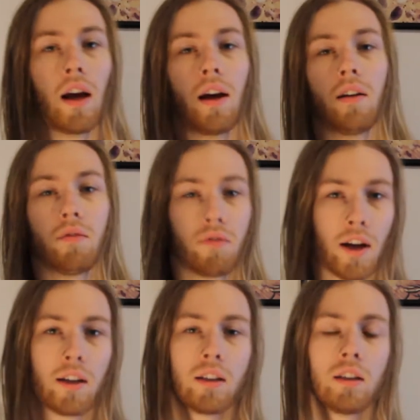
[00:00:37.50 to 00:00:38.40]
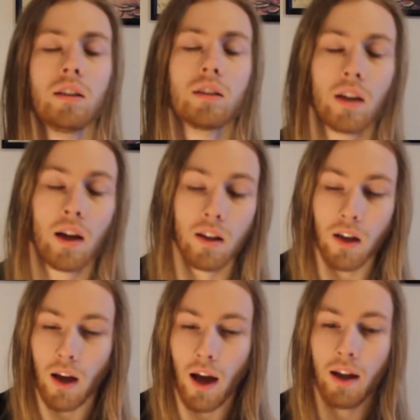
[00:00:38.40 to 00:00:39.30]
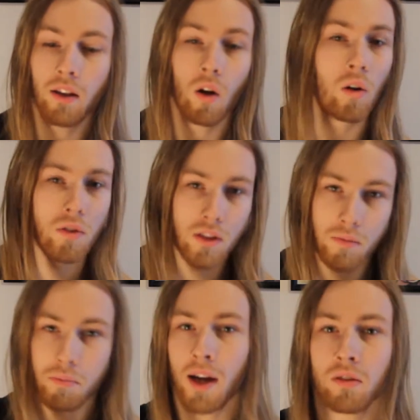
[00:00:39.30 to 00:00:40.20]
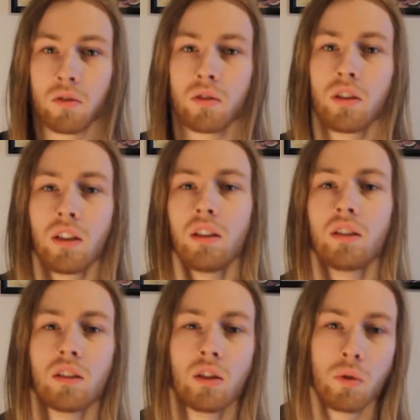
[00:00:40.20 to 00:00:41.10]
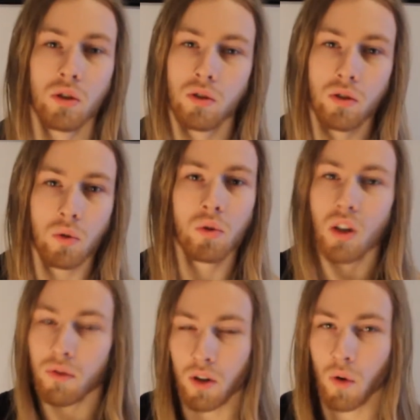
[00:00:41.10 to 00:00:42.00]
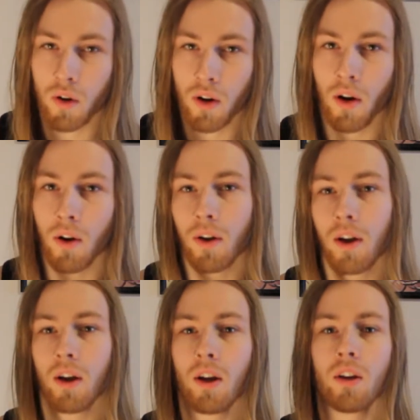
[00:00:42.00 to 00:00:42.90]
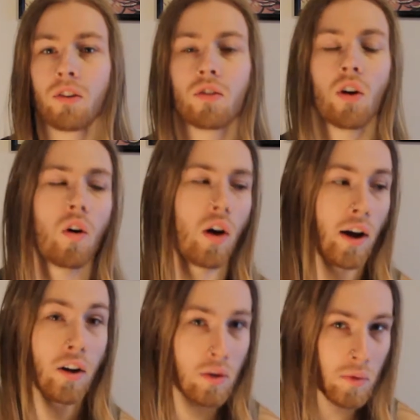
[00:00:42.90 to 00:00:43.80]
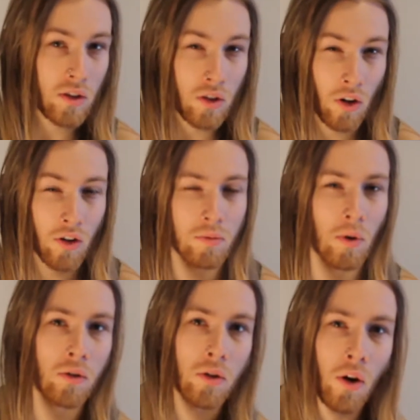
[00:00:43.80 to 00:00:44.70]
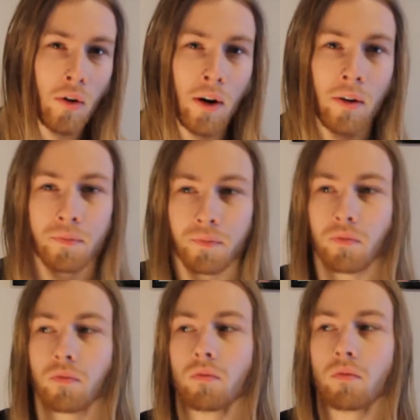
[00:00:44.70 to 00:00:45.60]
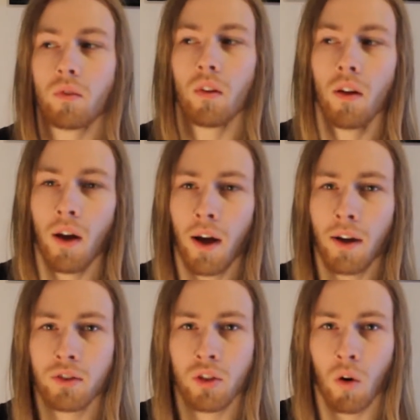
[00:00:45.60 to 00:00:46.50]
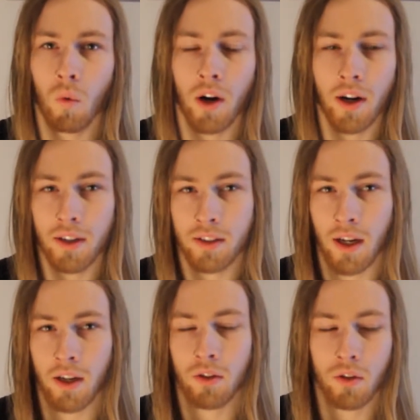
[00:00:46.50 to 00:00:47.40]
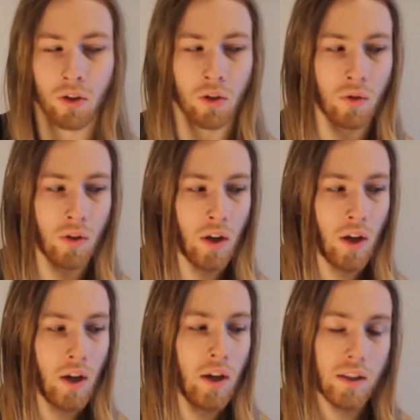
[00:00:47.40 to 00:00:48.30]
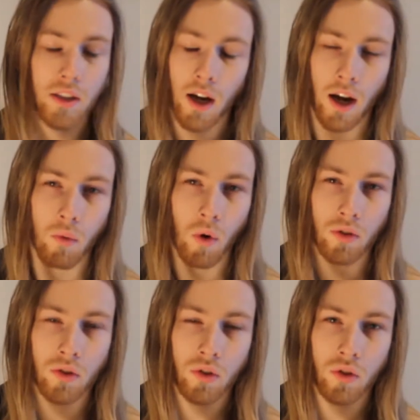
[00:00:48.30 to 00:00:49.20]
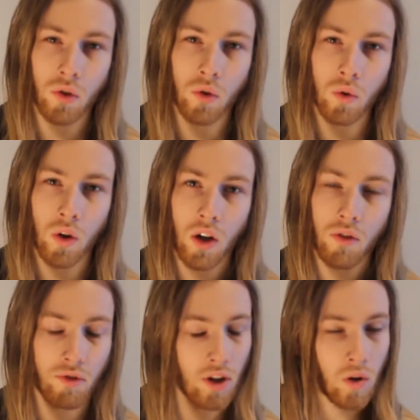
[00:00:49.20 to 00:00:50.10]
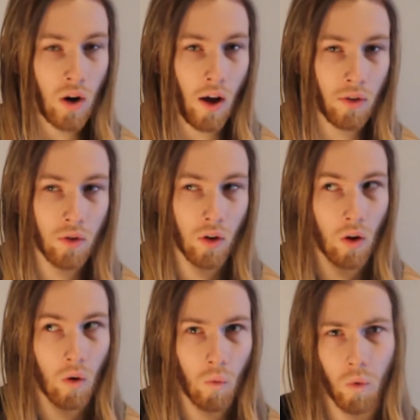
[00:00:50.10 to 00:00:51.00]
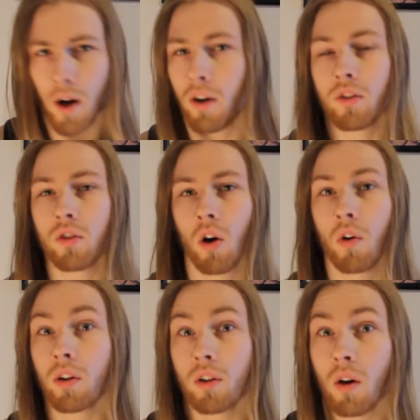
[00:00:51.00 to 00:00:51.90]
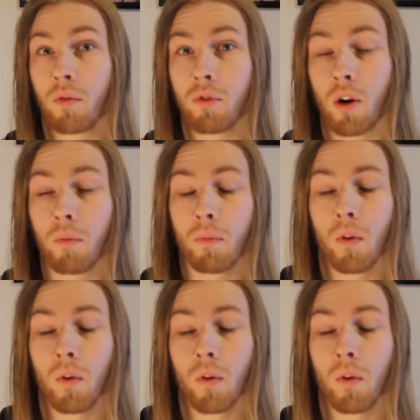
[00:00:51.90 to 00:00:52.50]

and Vikings, and they had all these battle scenes and it was cool stuff going on. So I got a bit curious about Conan. So what I decided to do is that I wanted to figure out where does Conan come from.